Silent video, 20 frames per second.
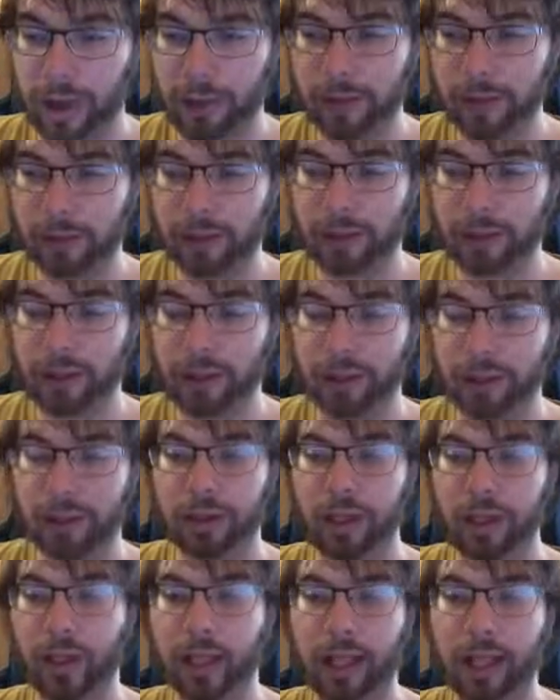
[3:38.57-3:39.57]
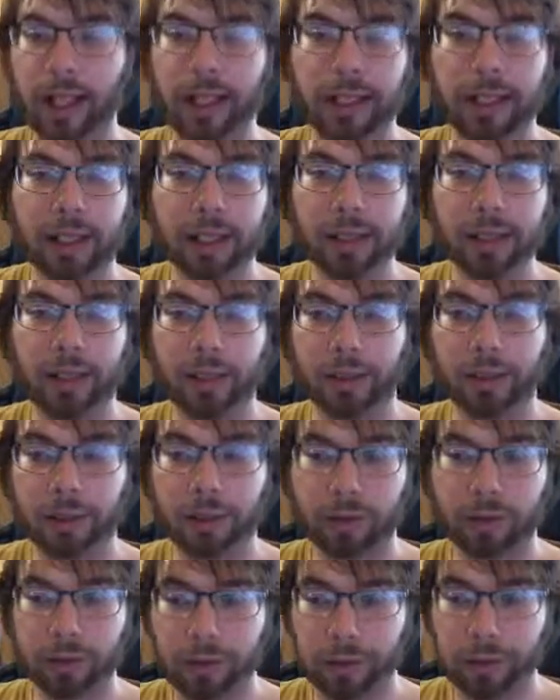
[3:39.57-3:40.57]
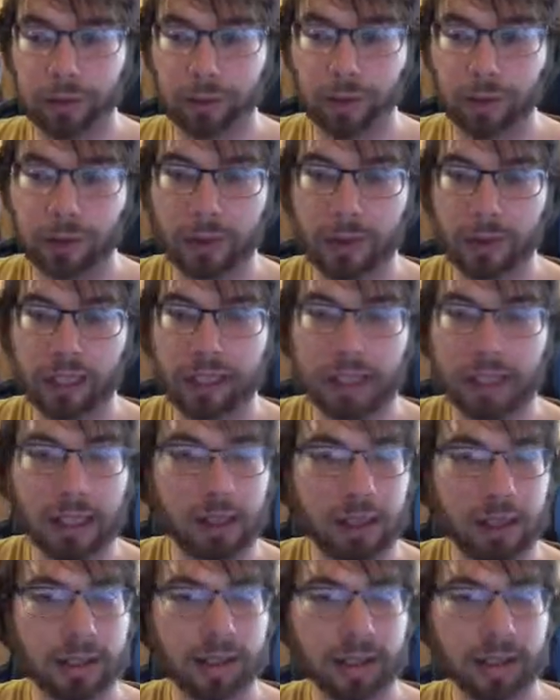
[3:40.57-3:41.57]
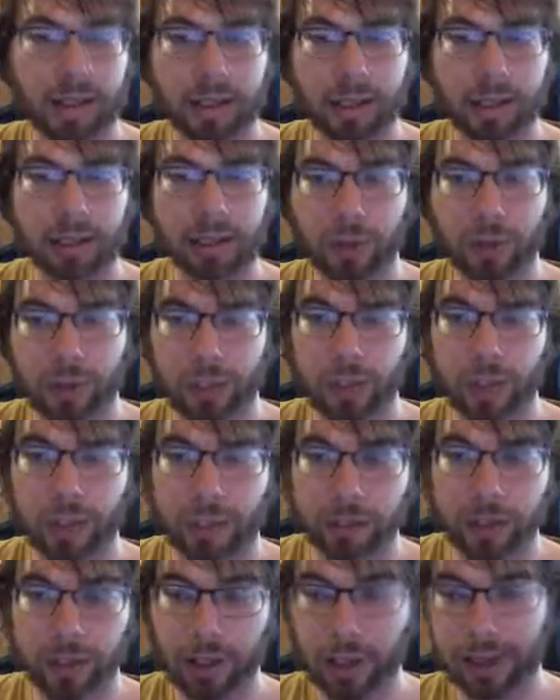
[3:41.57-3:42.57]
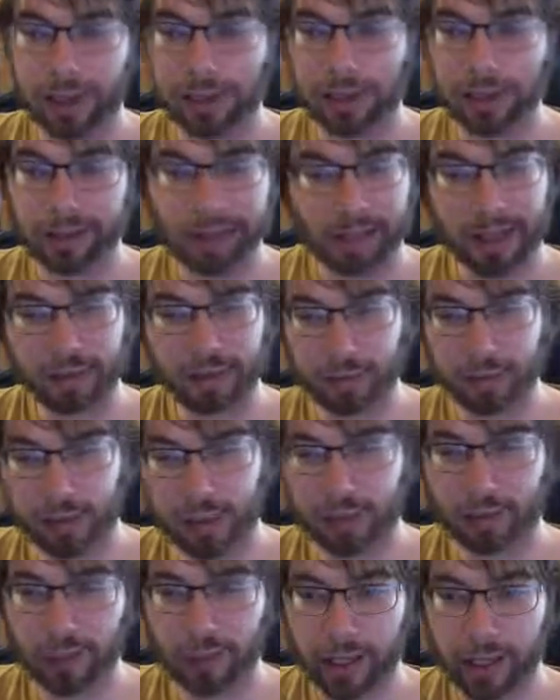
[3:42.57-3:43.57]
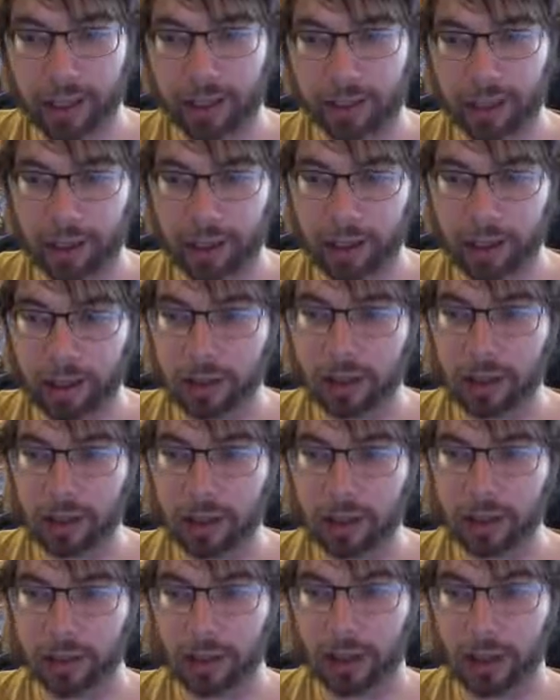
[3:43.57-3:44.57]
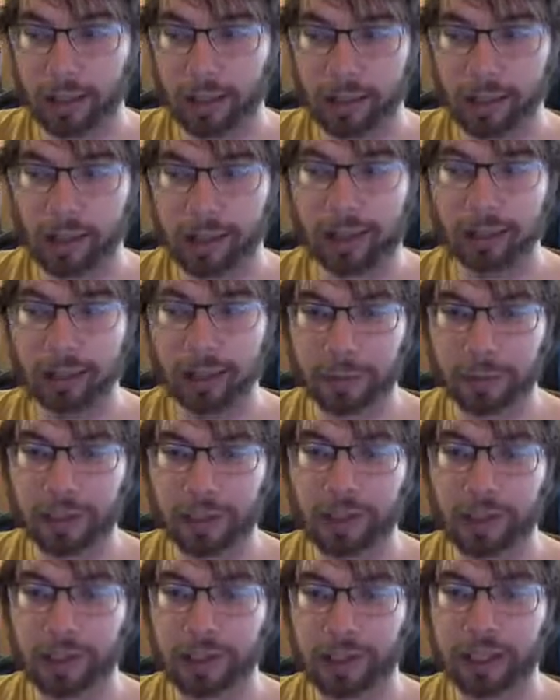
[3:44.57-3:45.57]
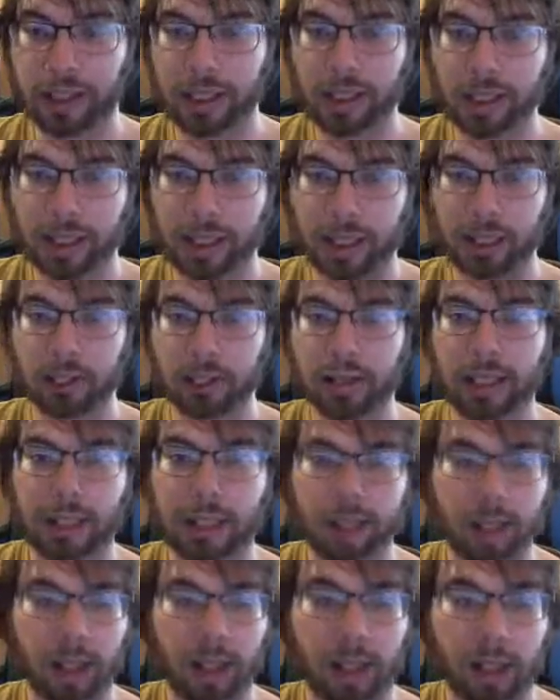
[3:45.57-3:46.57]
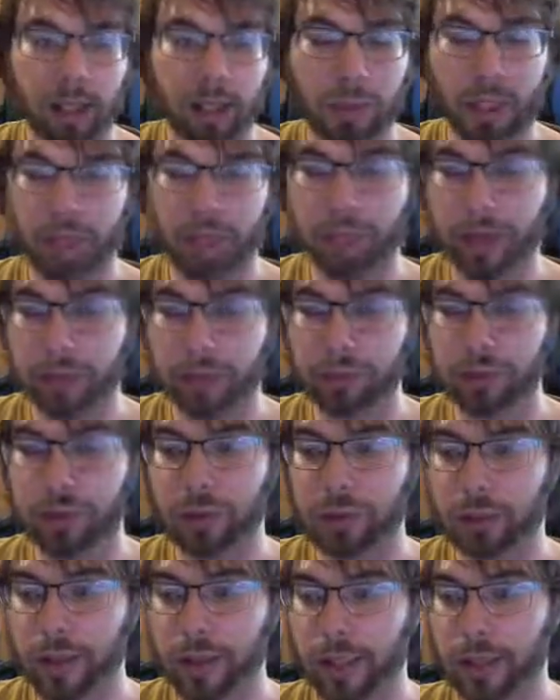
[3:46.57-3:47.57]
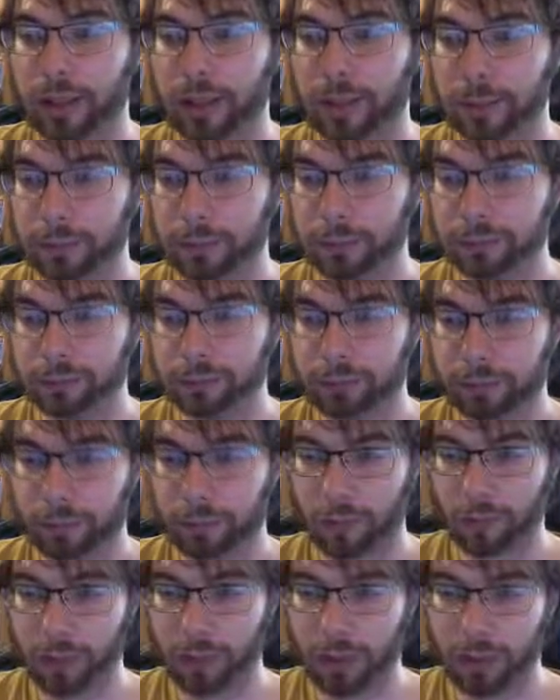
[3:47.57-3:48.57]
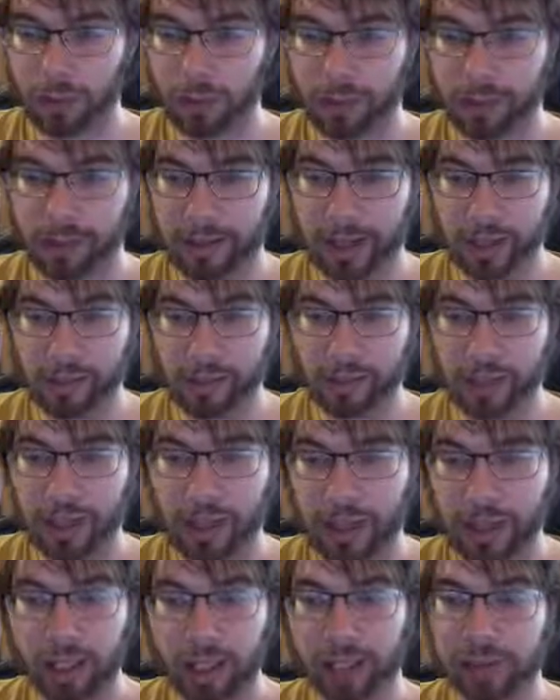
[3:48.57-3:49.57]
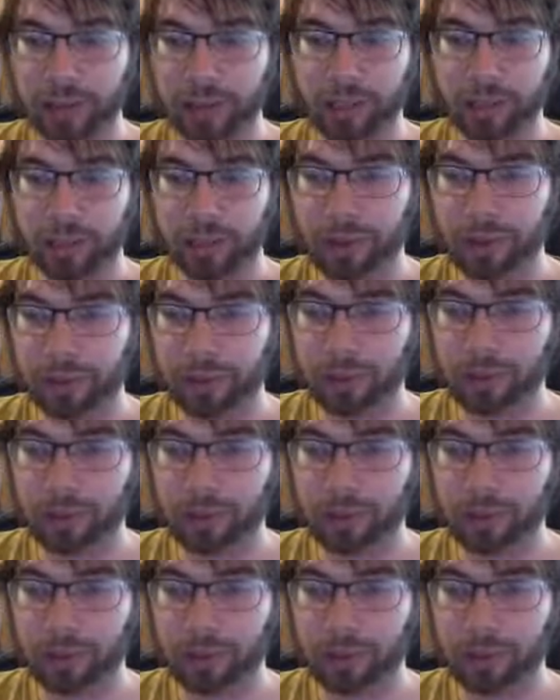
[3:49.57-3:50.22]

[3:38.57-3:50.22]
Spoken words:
even go ahead and show you the deck list I threw together. It's not really great, but it does have some of the cards in it, and I'll kind of talk about them real quick. Because as you saw, I was able to